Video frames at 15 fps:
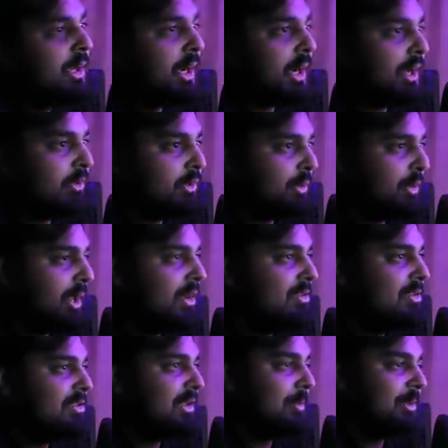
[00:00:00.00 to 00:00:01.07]
Uh,
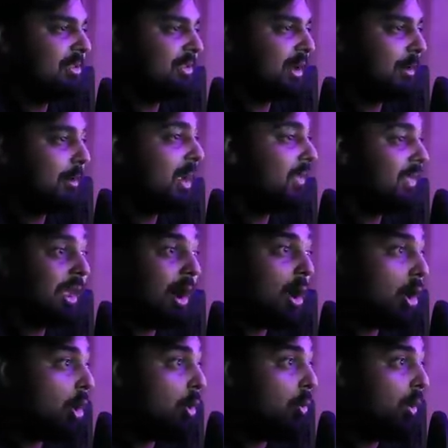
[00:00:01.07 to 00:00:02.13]
donations have been scared. Man, they
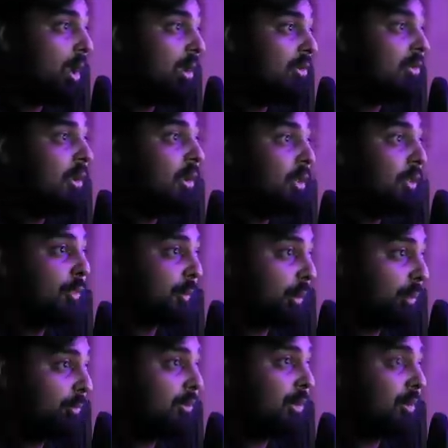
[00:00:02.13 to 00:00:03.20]
always
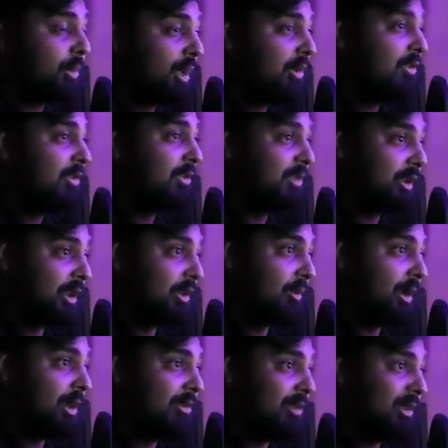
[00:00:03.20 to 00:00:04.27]
throw donations like
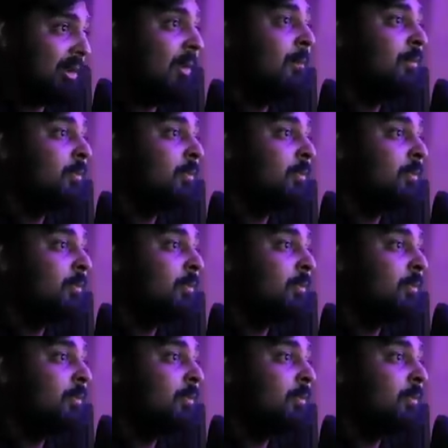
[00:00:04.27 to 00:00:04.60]
crazy.